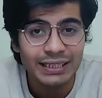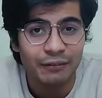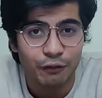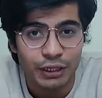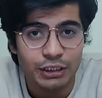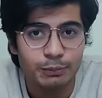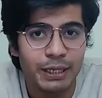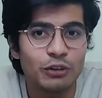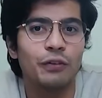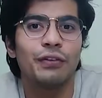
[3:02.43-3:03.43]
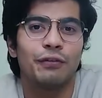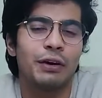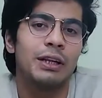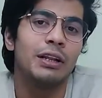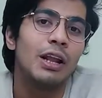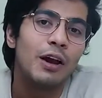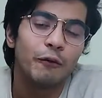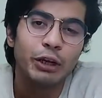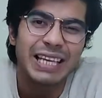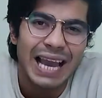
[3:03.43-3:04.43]
in the first page of the funnel
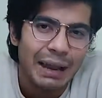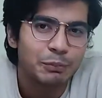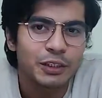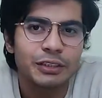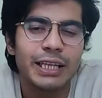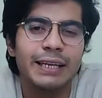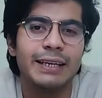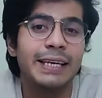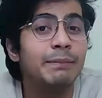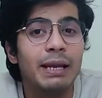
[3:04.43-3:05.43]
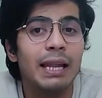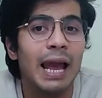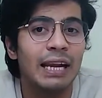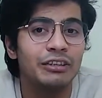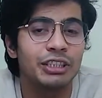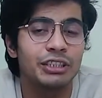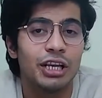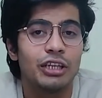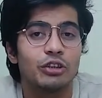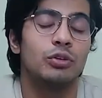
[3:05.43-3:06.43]
we capture the email address,
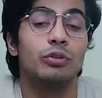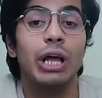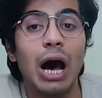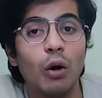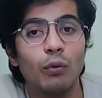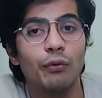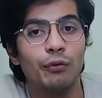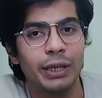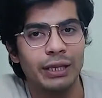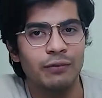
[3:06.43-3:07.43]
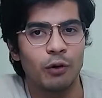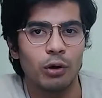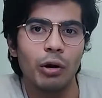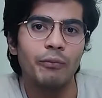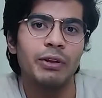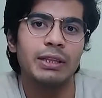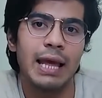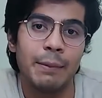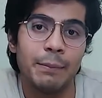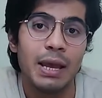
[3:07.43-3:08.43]
so now we can follow up with
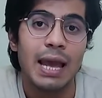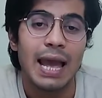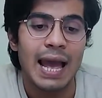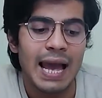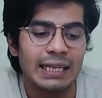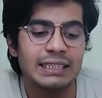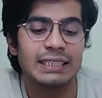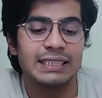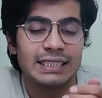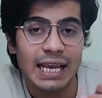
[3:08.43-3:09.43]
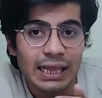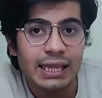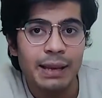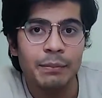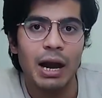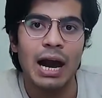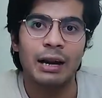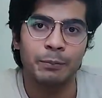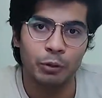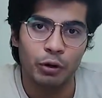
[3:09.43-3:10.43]
them and sell them
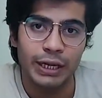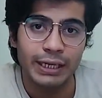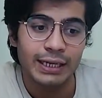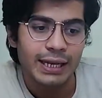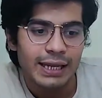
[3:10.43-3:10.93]
our product